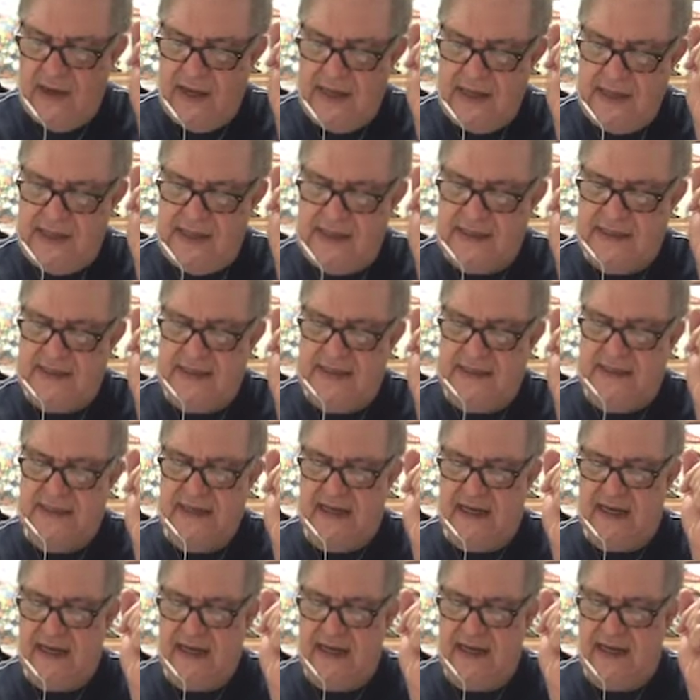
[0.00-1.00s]
indices
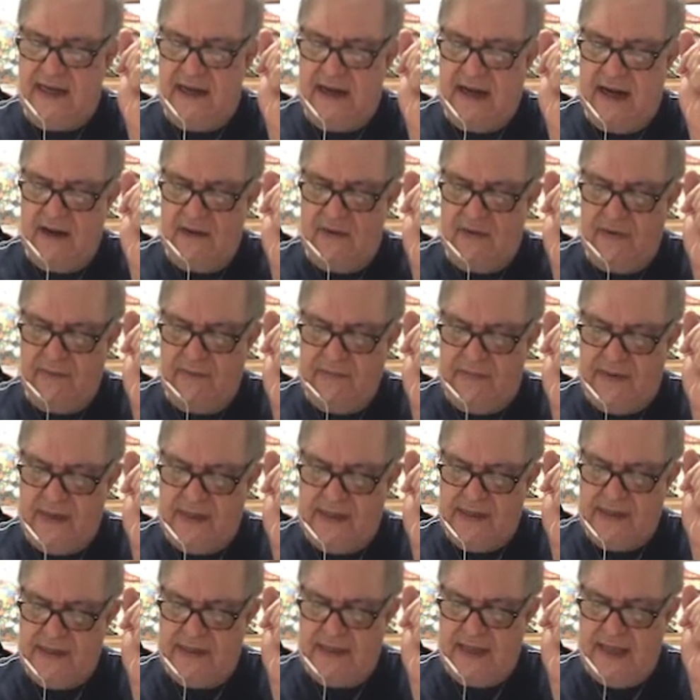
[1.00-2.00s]
here are
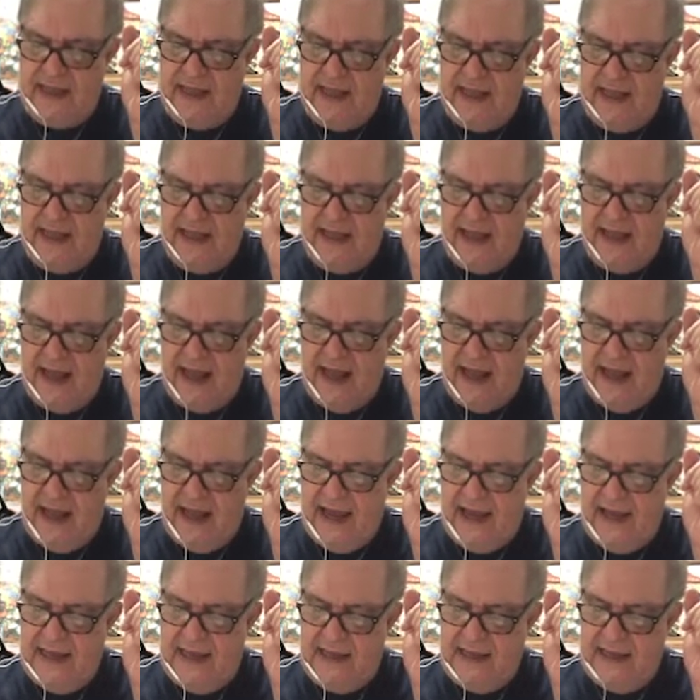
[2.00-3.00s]
repeated.
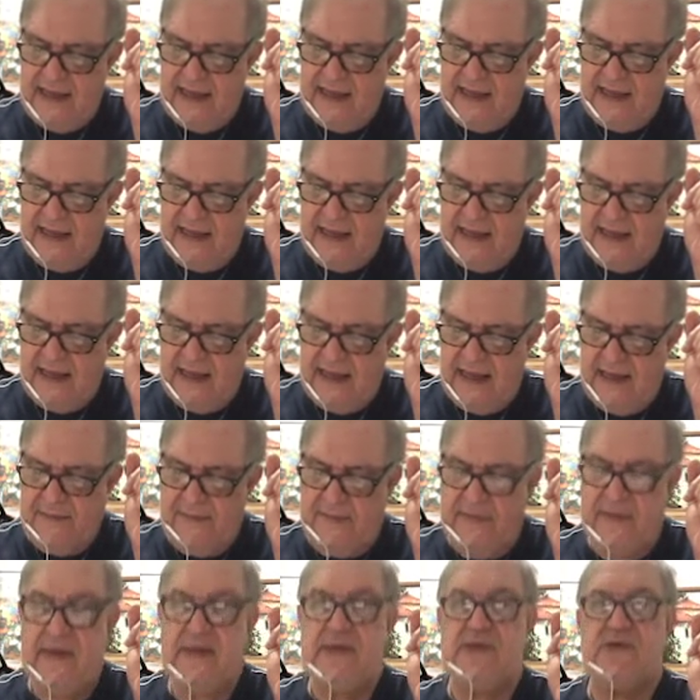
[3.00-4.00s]
I
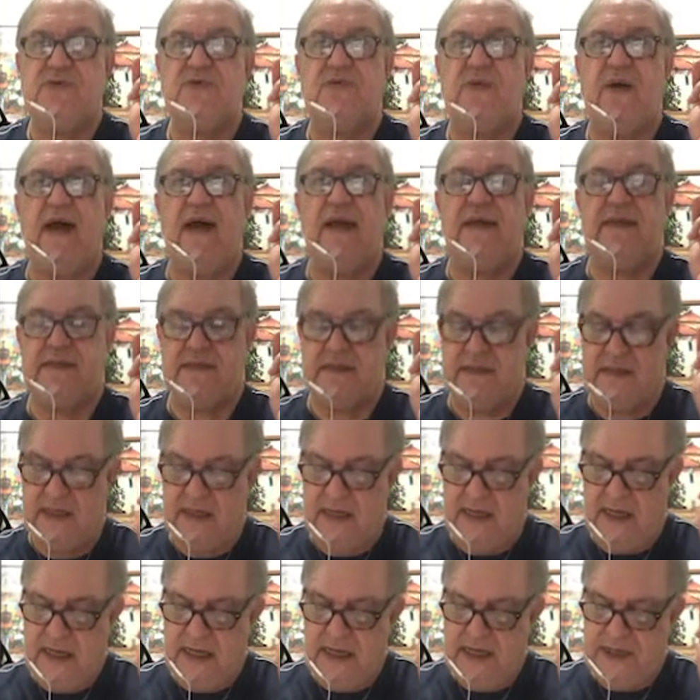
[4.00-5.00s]
appears twice,
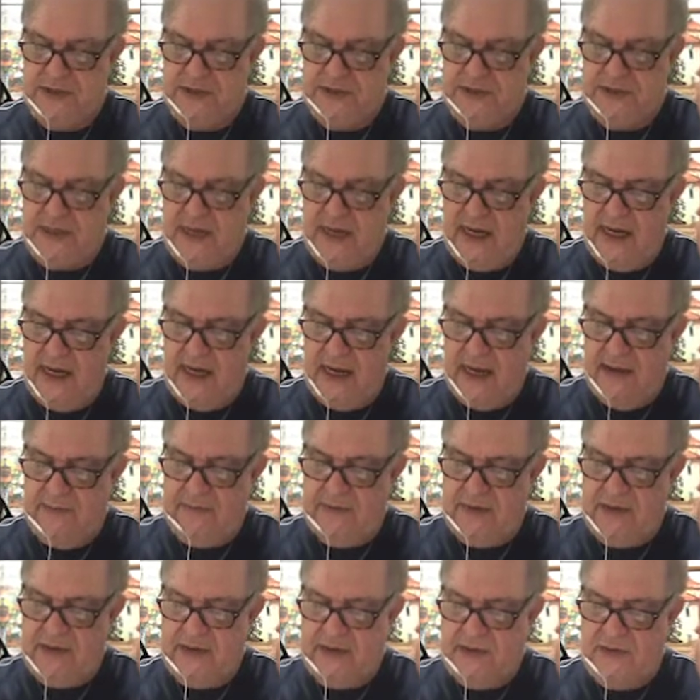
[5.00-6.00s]
j
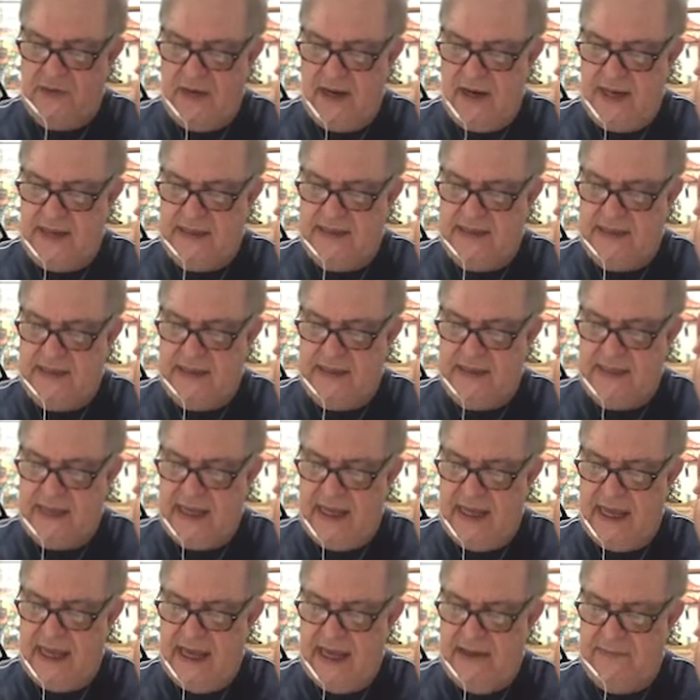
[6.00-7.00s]
appears twice, and
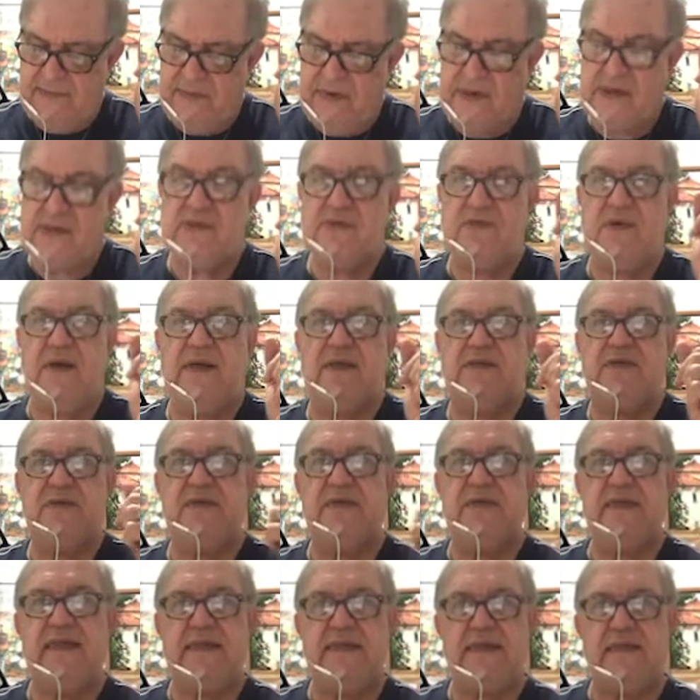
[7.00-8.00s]
k appears twice. So
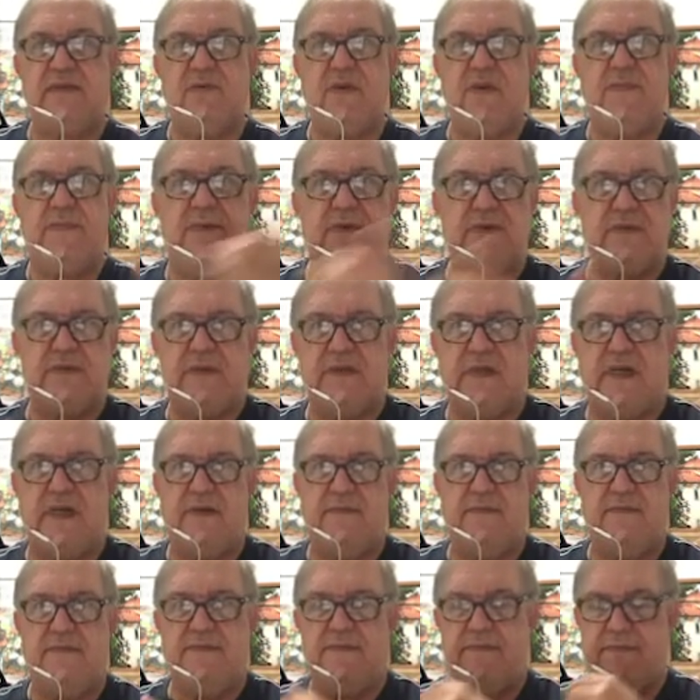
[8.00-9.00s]
it's a triple
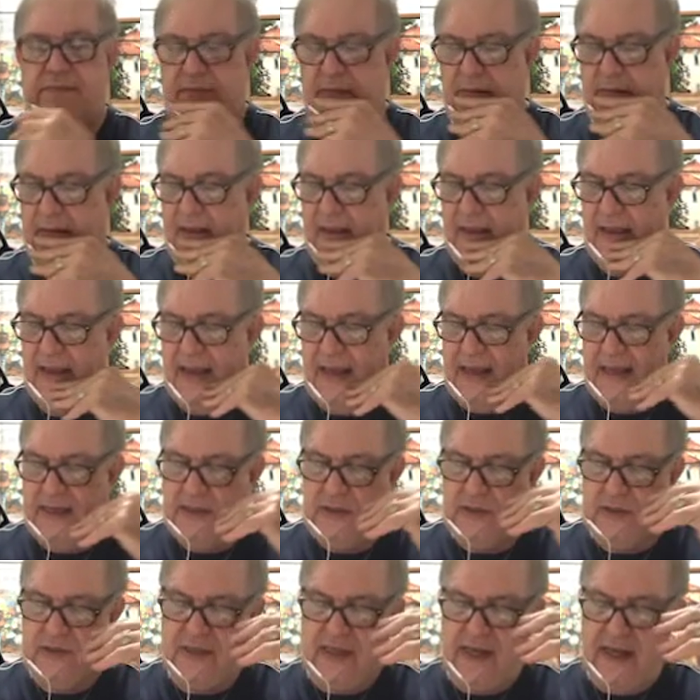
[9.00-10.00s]
sum.
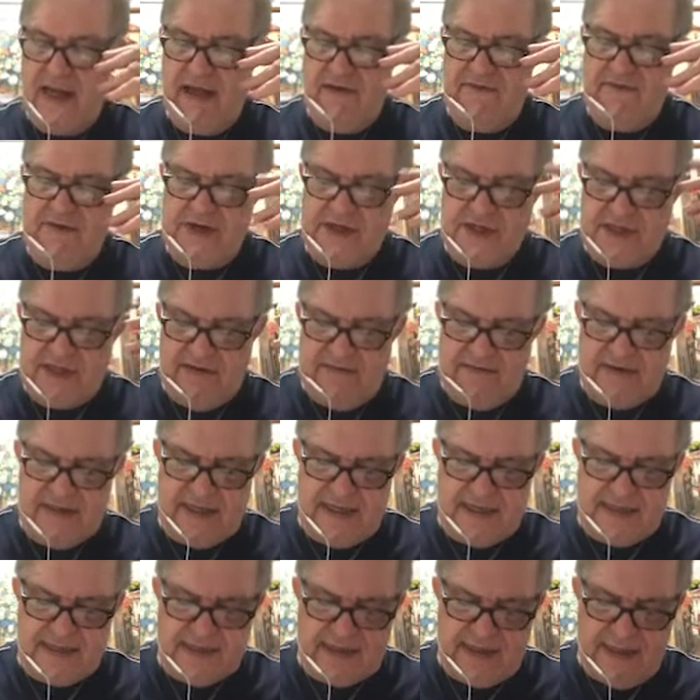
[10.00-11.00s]
So the
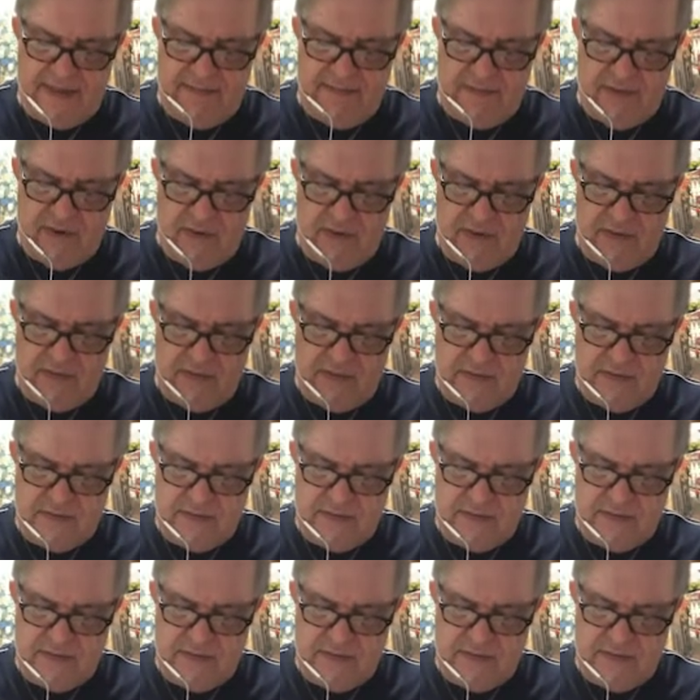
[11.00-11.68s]
Levi-Civita symbol